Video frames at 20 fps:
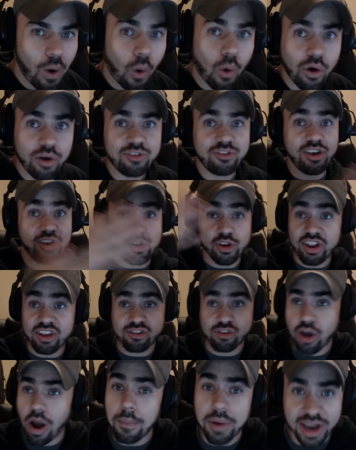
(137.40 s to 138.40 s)
or, you you
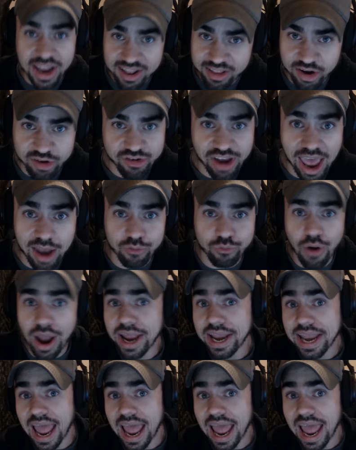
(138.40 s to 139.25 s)
just coming into the channel right